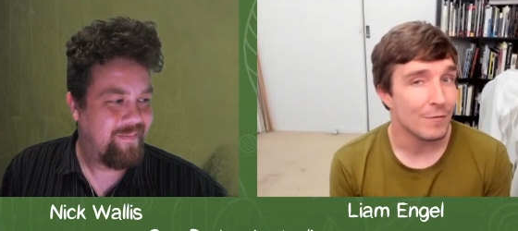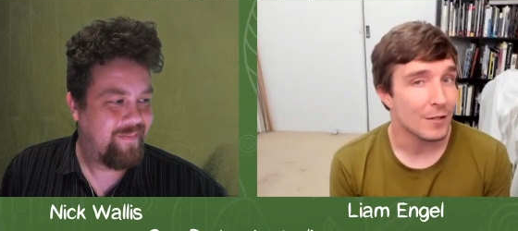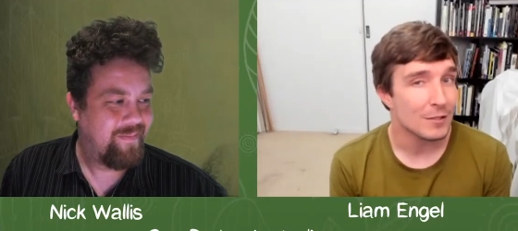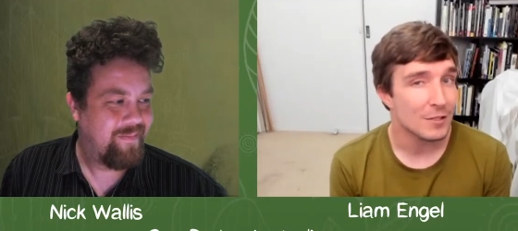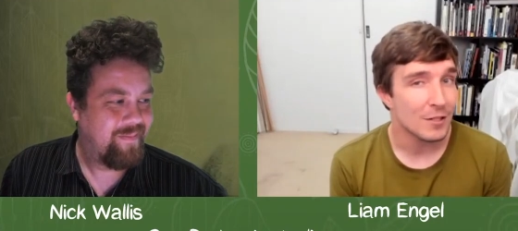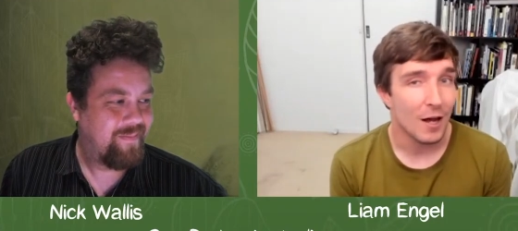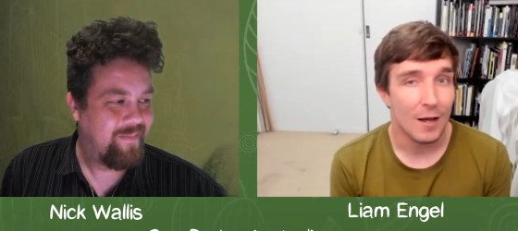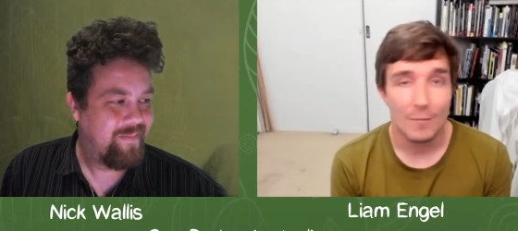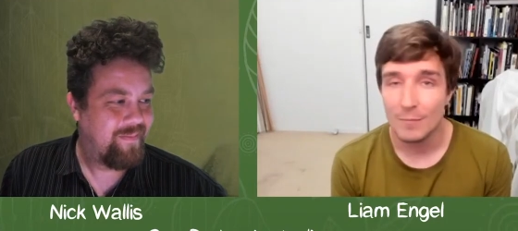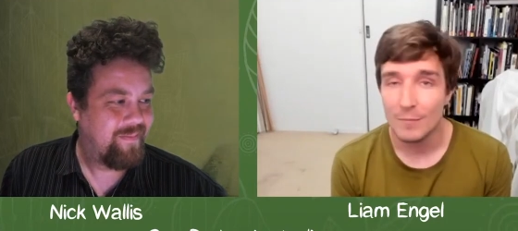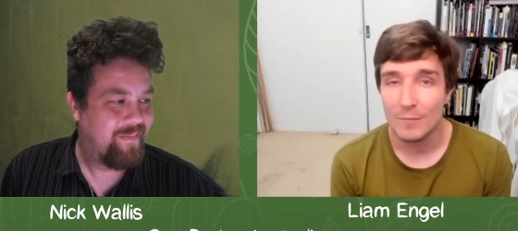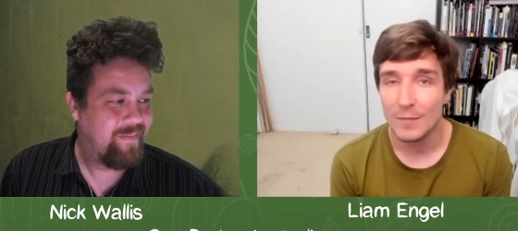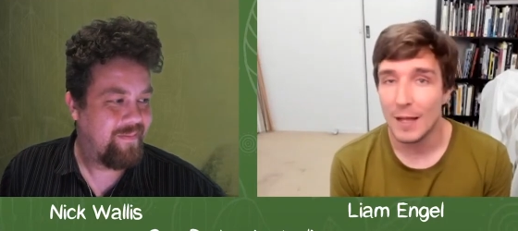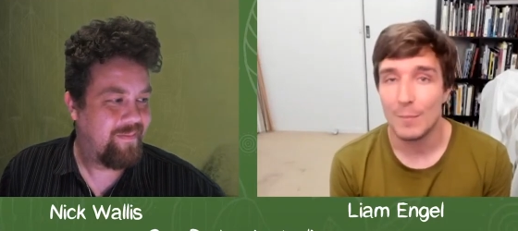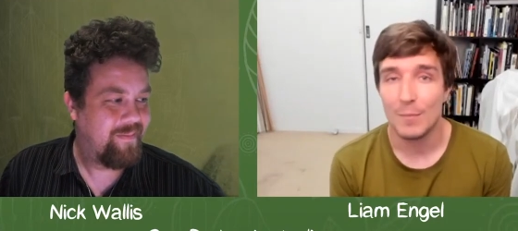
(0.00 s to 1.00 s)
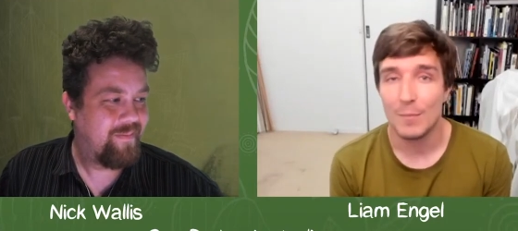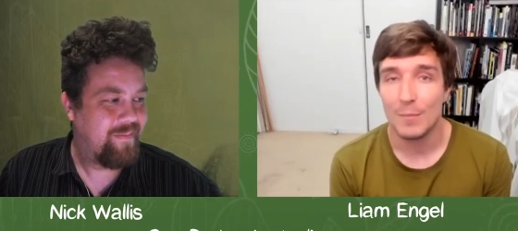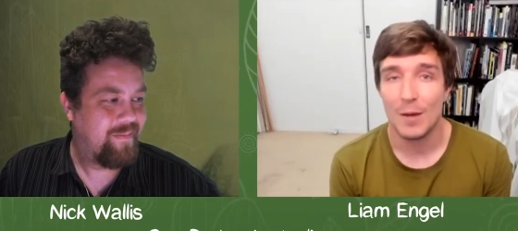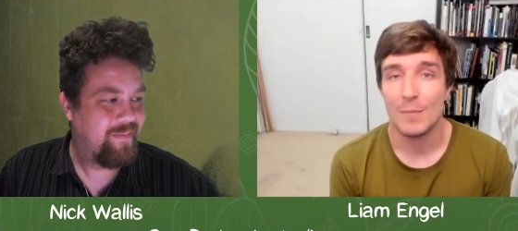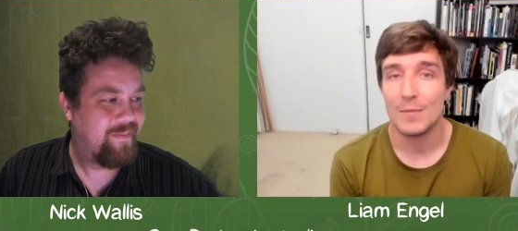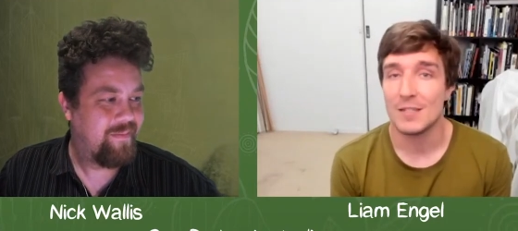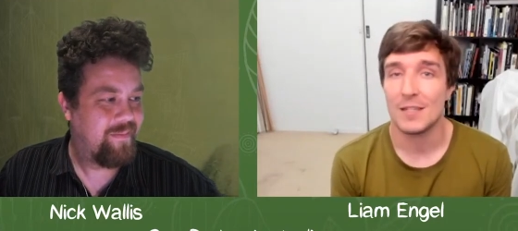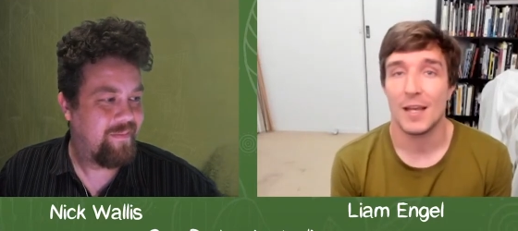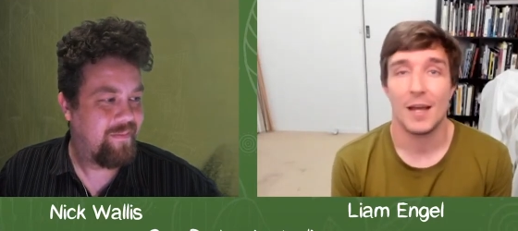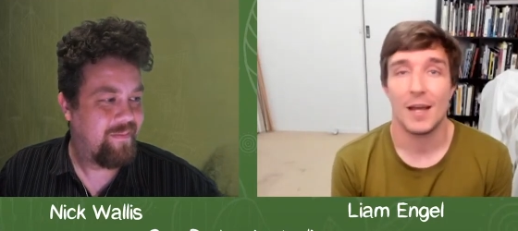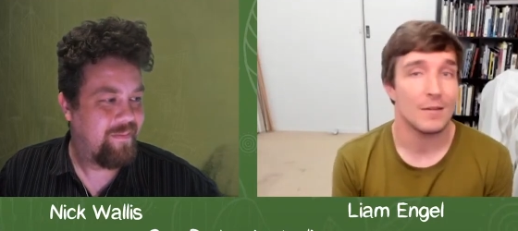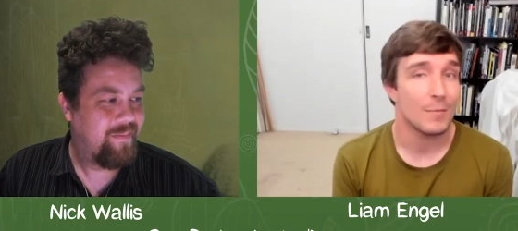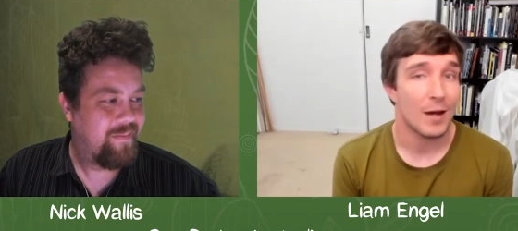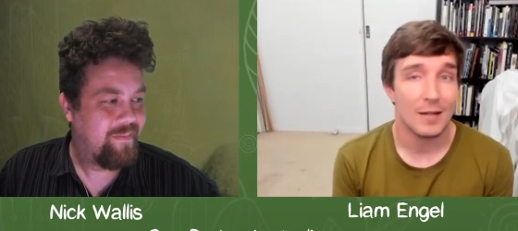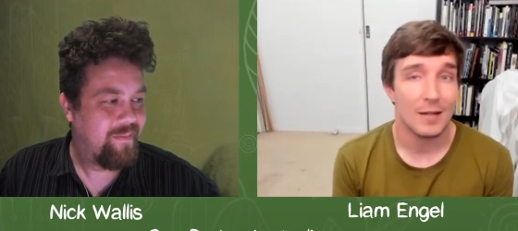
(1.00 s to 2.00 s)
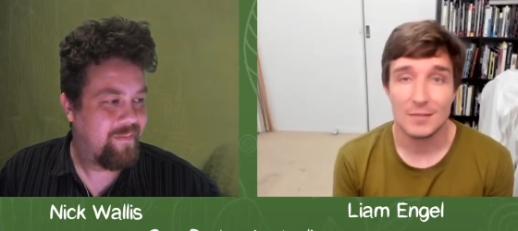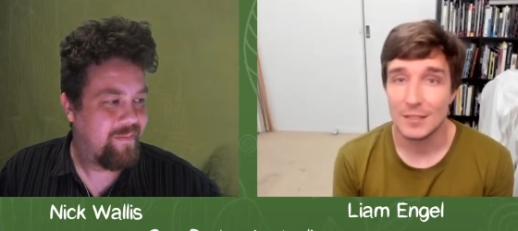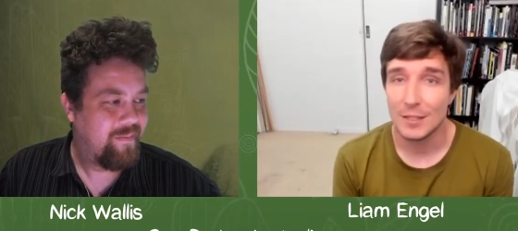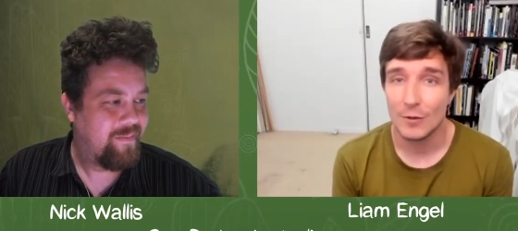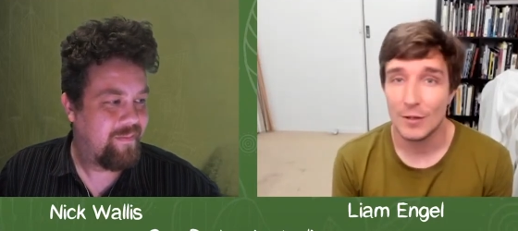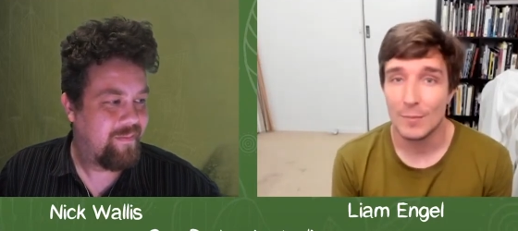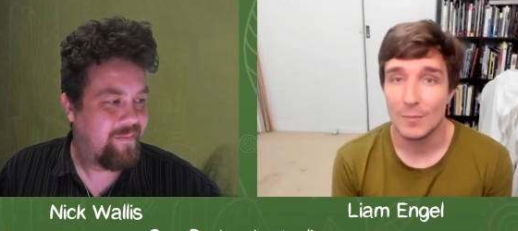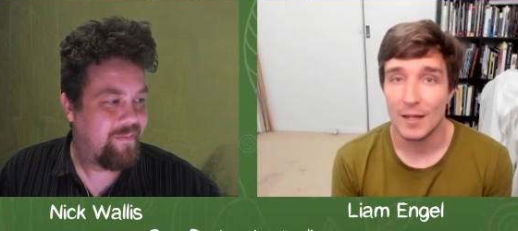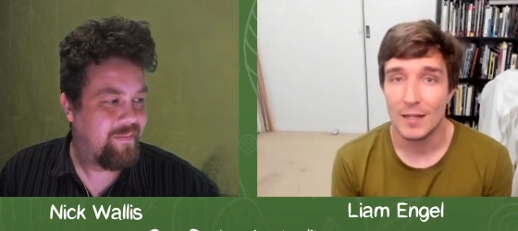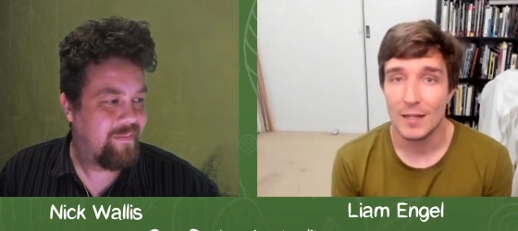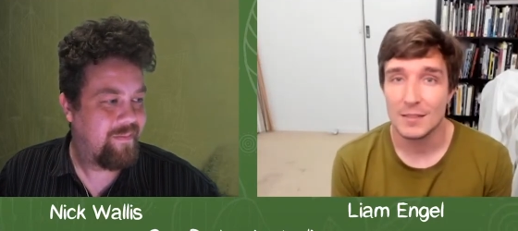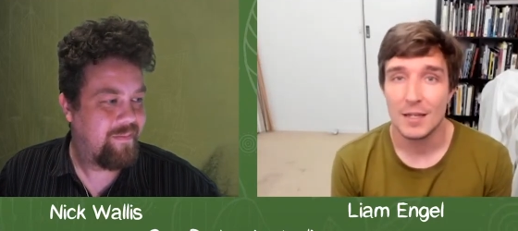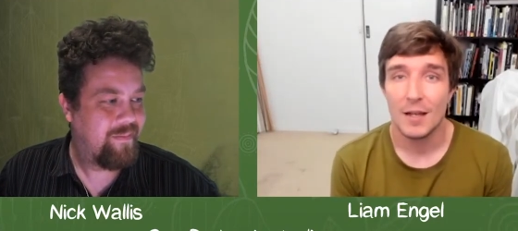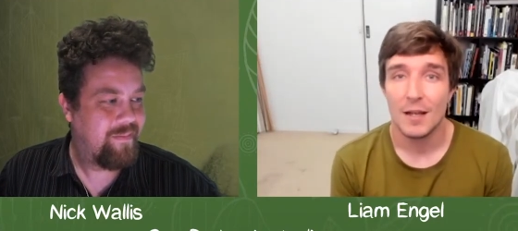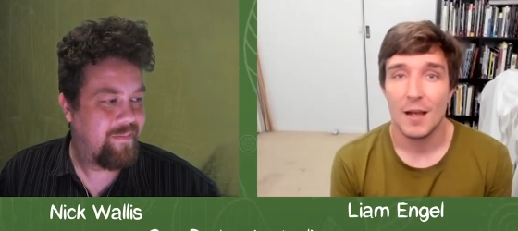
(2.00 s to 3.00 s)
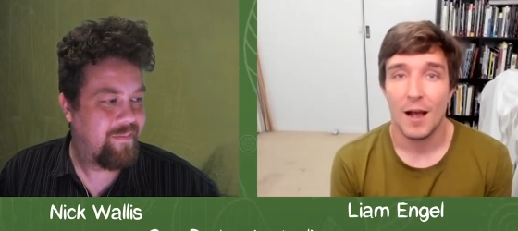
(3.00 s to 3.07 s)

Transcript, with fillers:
Speaker 1: the first time. They might be scared. You might steal their plants.